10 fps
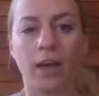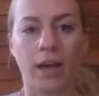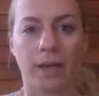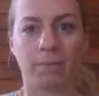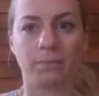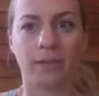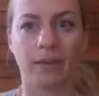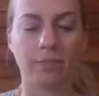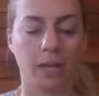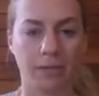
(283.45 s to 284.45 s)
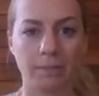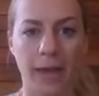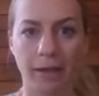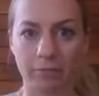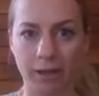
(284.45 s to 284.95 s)
have gotten a
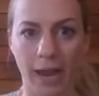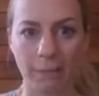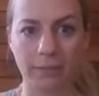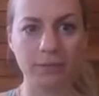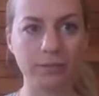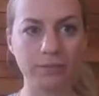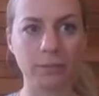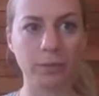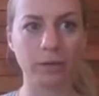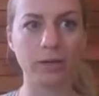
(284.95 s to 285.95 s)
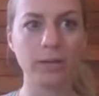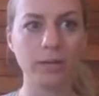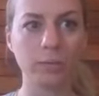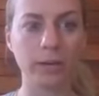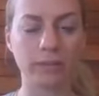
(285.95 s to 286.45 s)
bad rap for
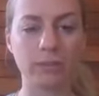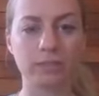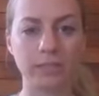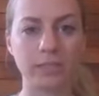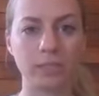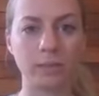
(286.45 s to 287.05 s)
whatever reason.